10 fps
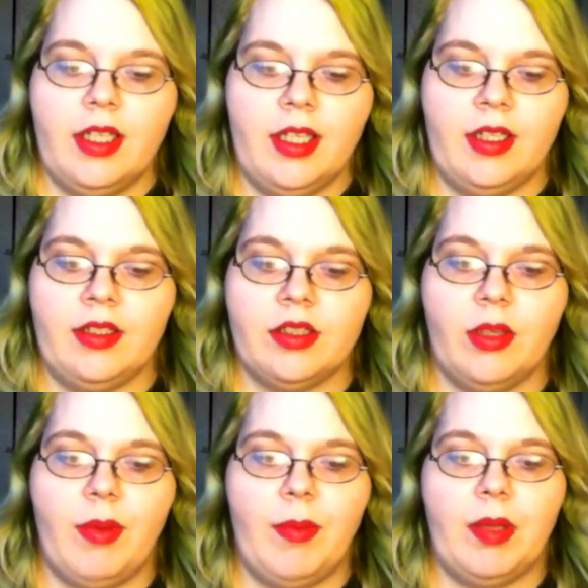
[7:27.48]
And
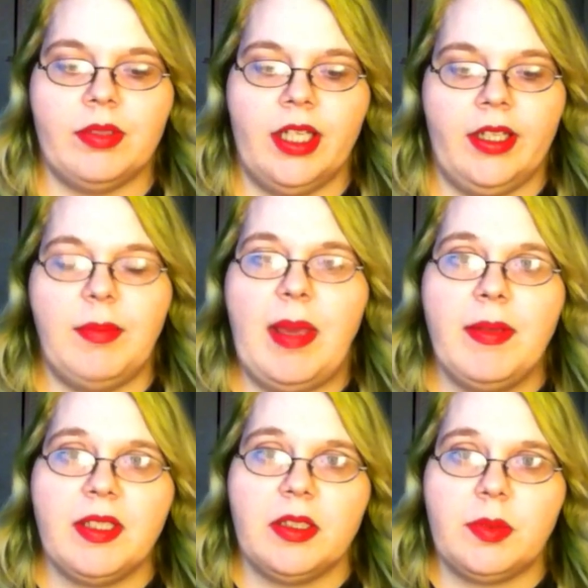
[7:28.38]
so my mom's like,
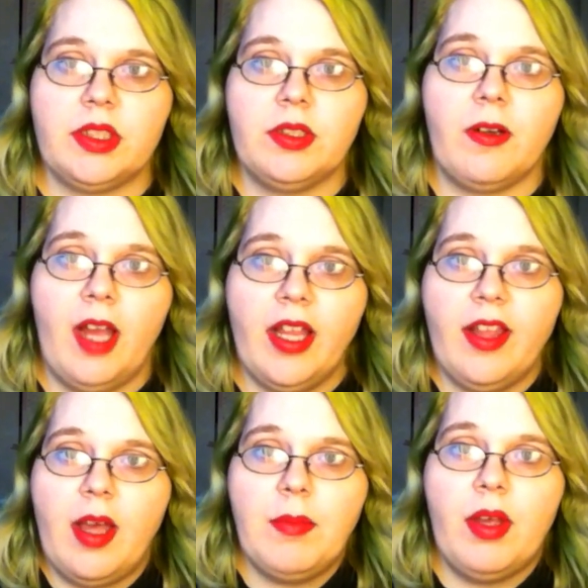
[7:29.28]
babies aren't supposed to cry
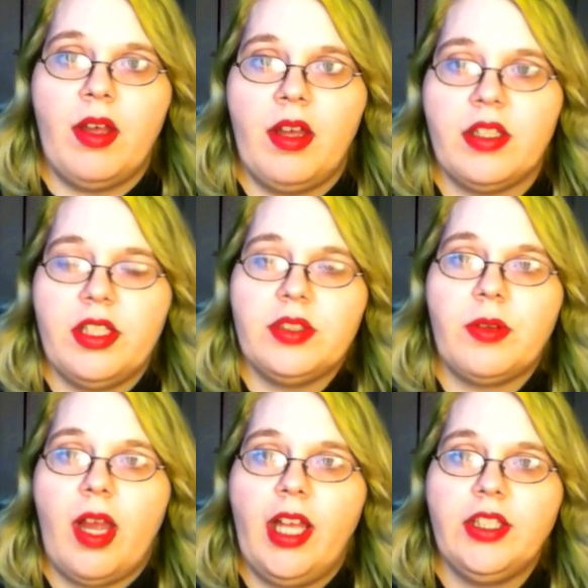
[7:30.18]
that much. He's
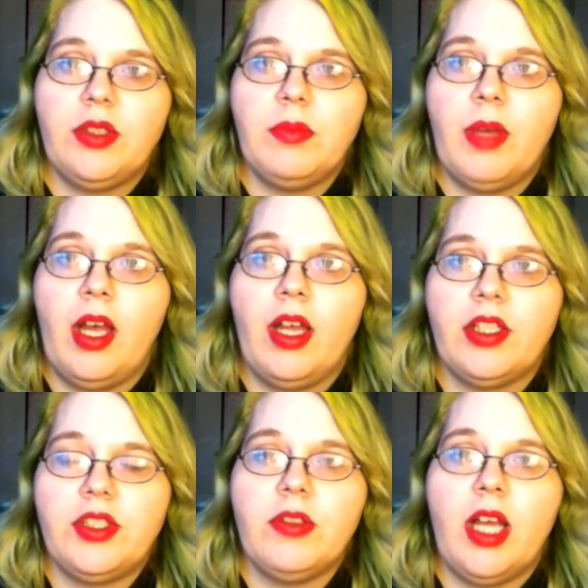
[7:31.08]
crying too
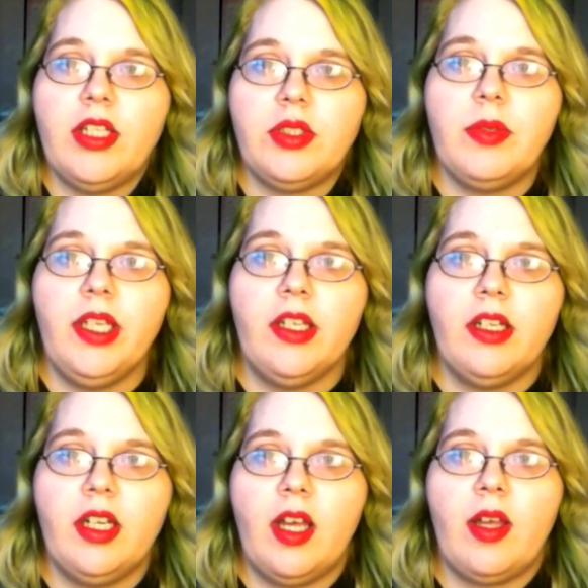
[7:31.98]
much. You're not doing
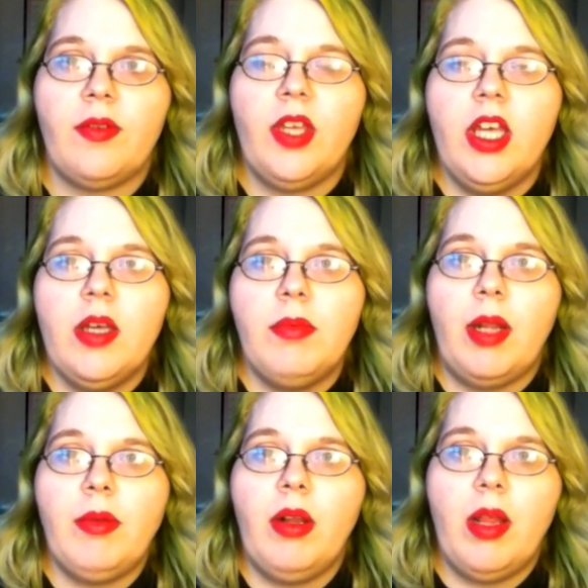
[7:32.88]
good enough.
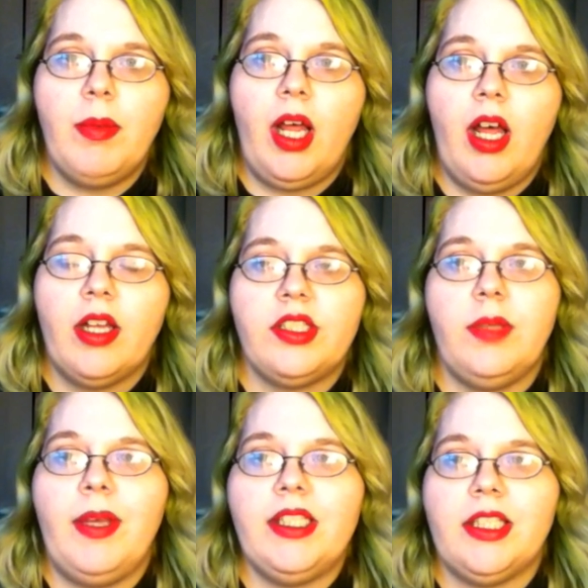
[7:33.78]
Blah, blah, blah, blah.
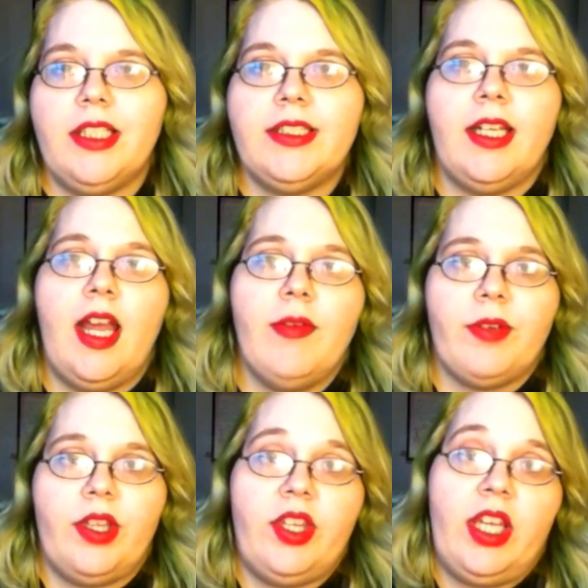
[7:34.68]
She basically said
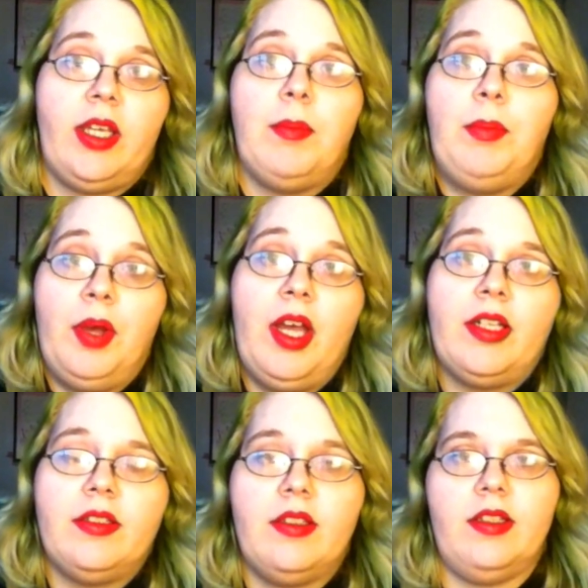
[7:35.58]
everything
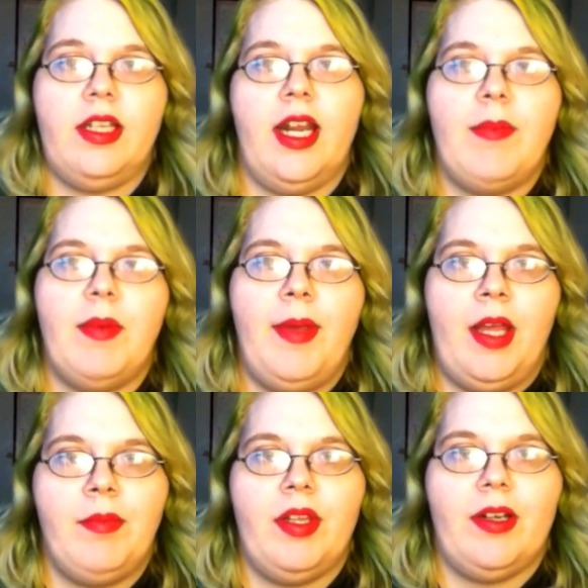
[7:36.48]
but that I'm a
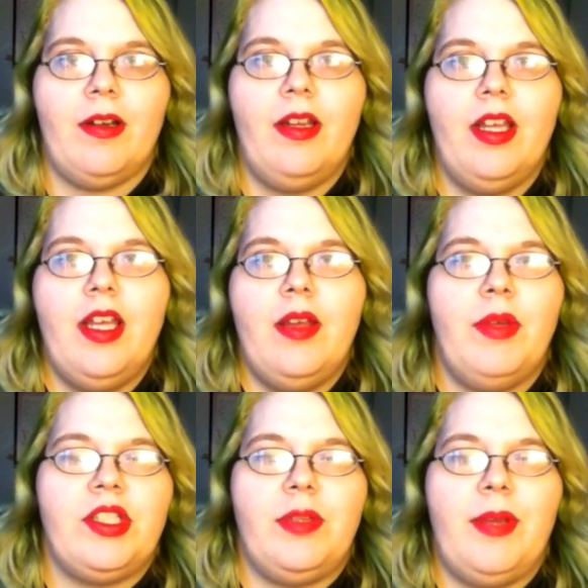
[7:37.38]
bad mother.
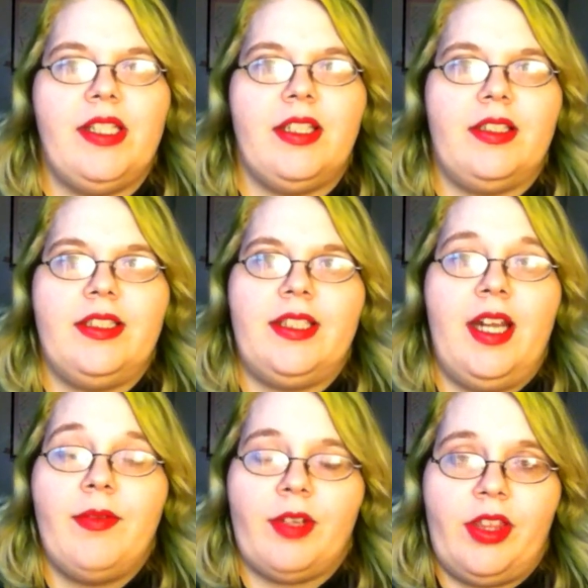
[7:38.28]
But she basically
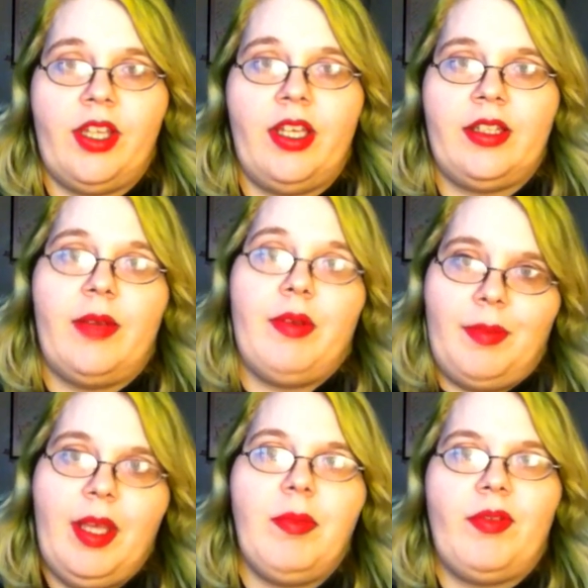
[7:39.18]
said everything that
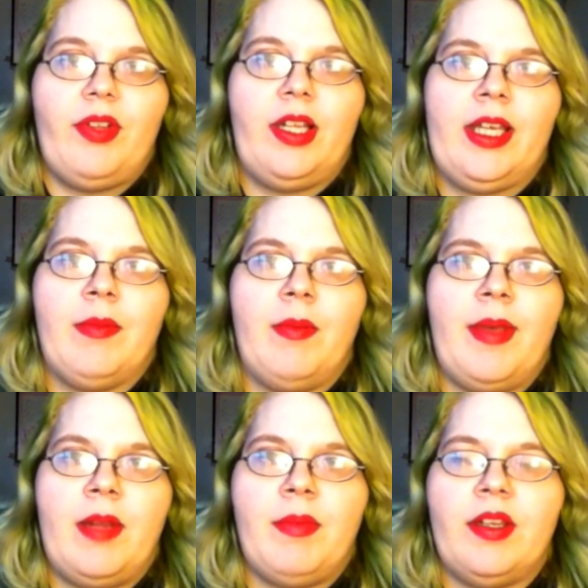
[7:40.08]
would make me feel like I'm a
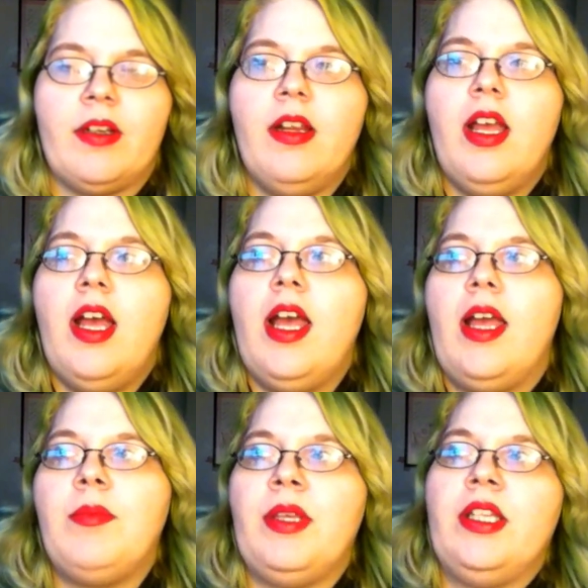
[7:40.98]
bad mother.
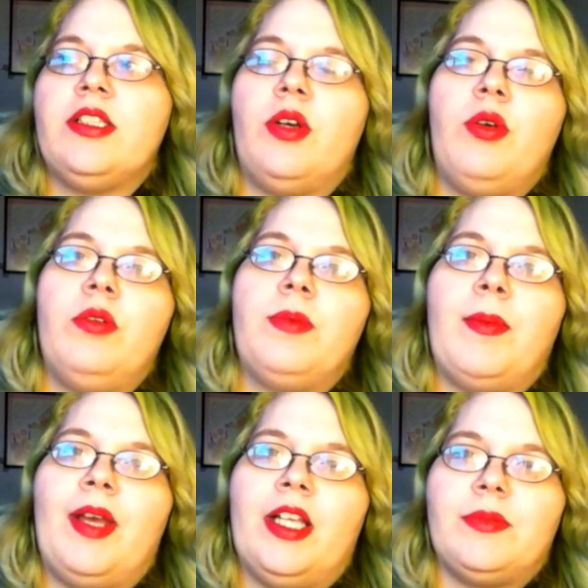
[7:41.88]
And being told
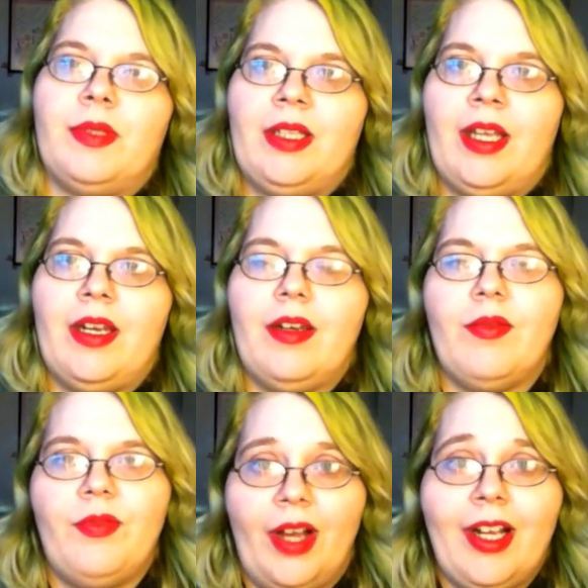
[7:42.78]
by my husband that
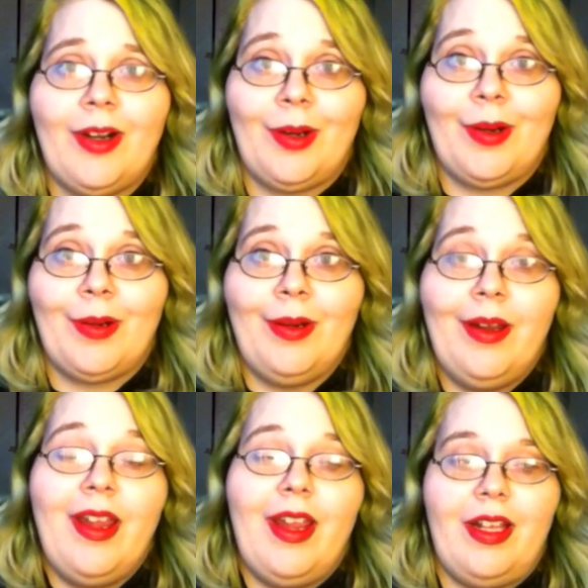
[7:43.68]
fuck
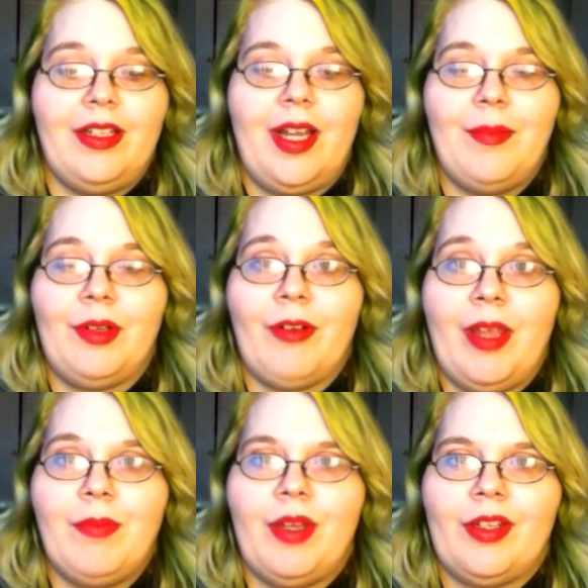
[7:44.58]
her, and then I'm a
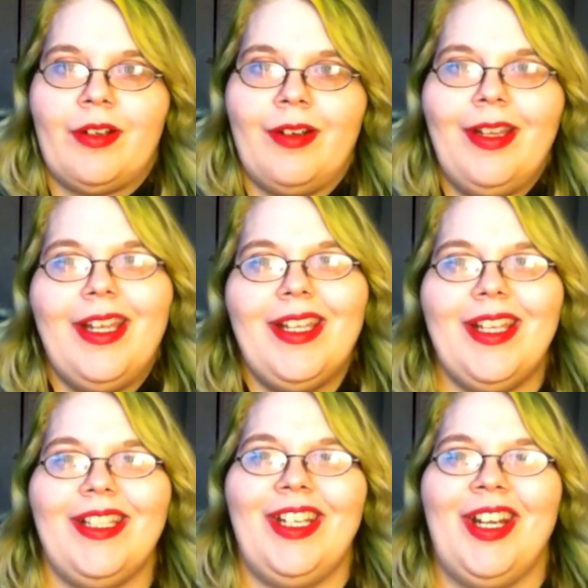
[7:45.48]
great mother.
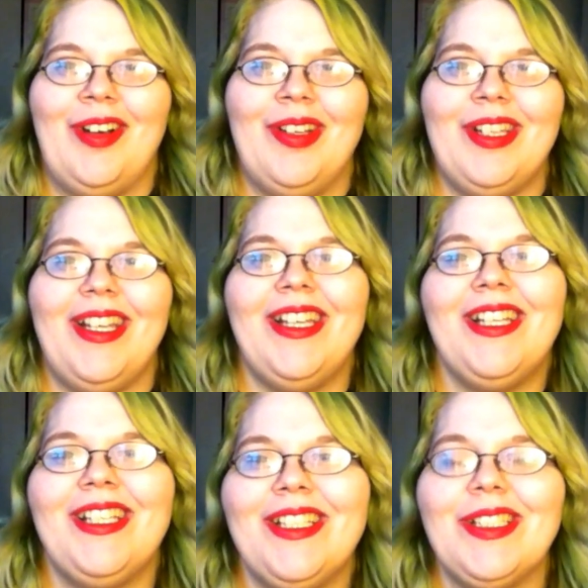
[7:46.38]
And, you know, it
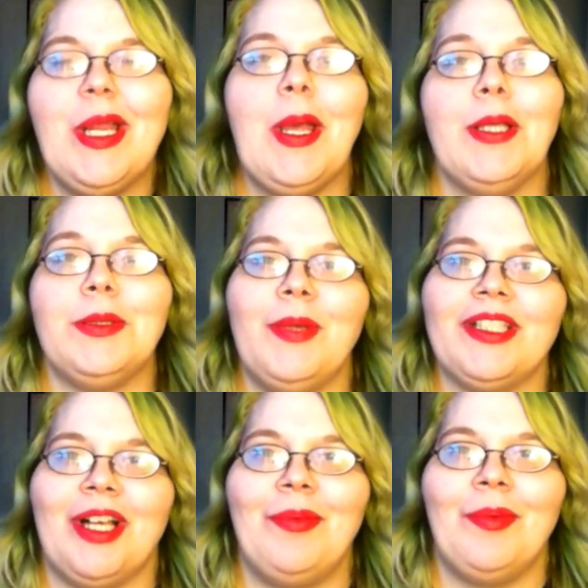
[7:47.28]
was the
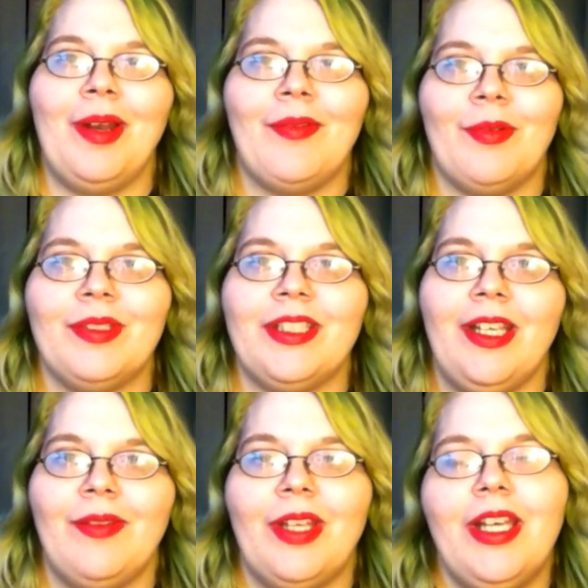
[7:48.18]
best compliment I ever
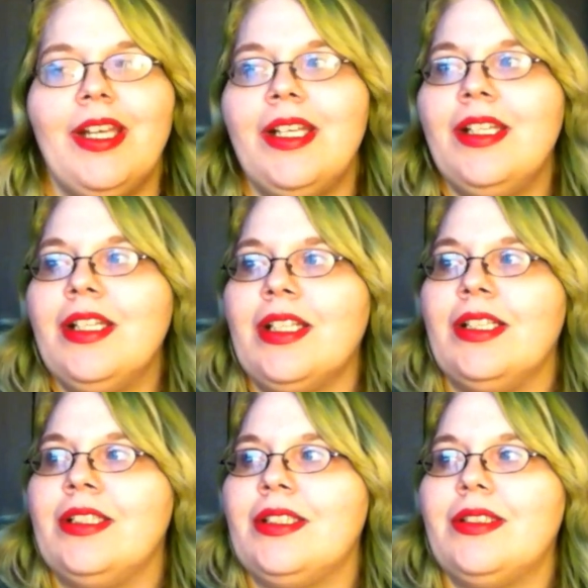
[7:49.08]
received.
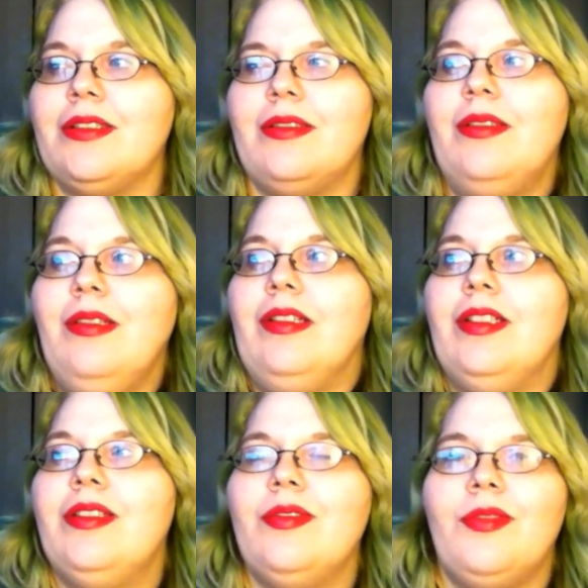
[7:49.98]
Because, ugh,
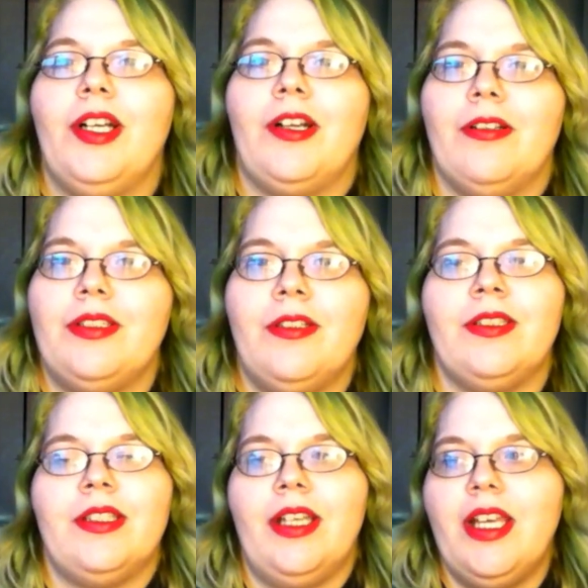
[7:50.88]
fuck her,
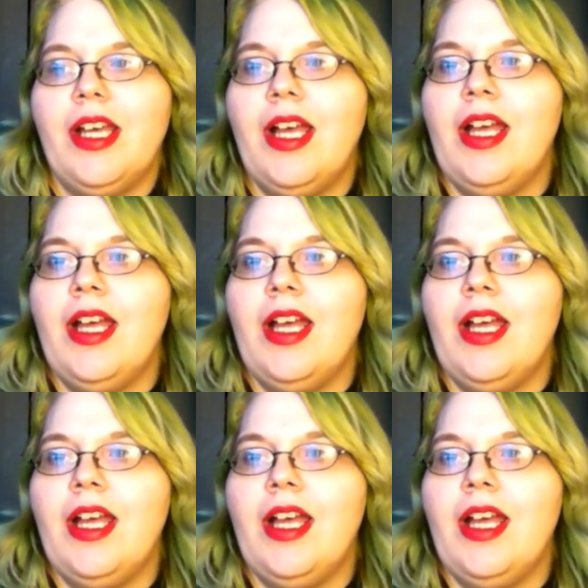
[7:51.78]
seriously.